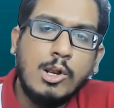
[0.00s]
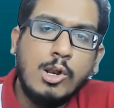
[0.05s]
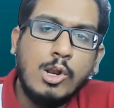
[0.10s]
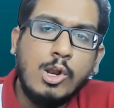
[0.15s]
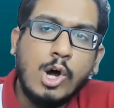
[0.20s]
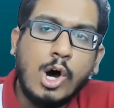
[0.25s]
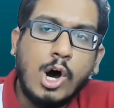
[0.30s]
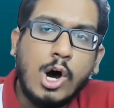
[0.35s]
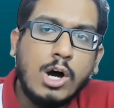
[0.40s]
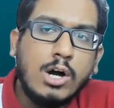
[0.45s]

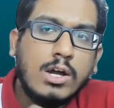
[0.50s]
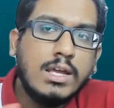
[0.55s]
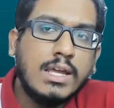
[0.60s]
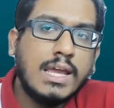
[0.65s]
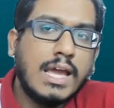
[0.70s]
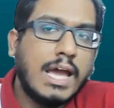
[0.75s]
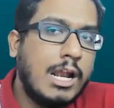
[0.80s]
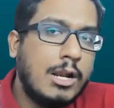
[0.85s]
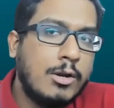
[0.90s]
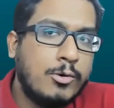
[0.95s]
long
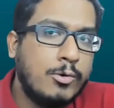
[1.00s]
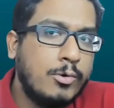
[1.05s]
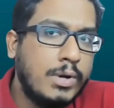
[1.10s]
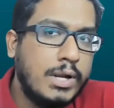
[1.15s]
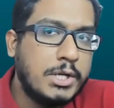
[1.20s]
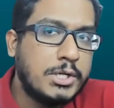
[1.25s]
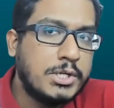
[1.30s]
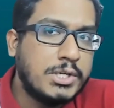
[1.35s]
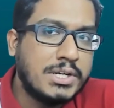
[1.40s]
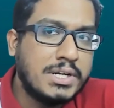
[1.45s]

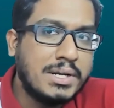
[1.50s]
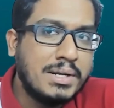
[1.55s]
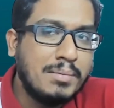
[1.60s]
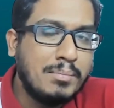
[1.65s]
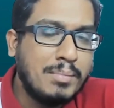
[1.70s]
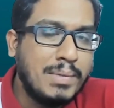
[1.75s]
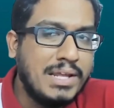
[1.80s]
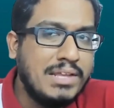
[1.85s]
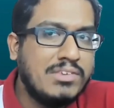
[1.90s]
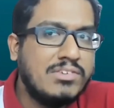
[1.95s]

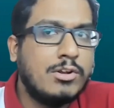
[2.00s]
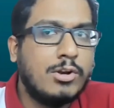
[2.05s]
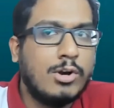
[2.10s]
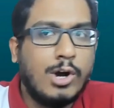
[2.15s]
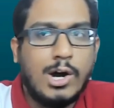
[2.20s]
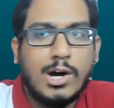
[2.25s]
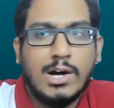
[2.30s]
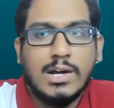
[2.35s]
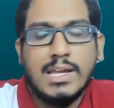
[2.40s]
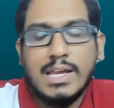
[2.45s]
calculation means
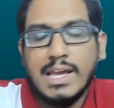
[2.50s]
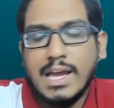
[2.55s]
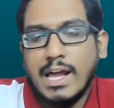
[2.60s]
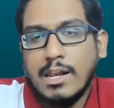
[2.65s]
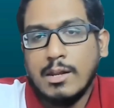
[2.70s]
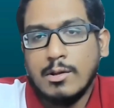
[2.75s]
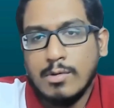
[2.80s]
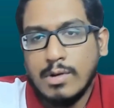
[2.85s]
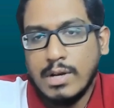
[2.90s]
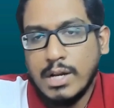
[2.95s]
wrong
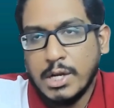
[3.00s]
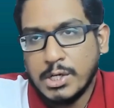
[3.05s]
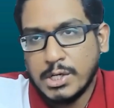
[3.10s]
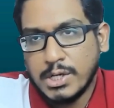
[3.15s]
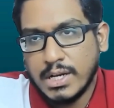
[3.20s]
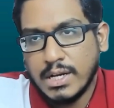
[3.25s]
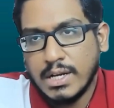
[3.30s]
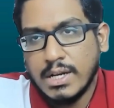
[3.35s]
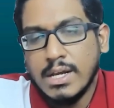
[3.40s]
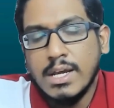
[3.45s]

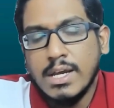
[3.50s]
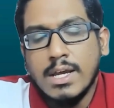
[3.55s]
calculation,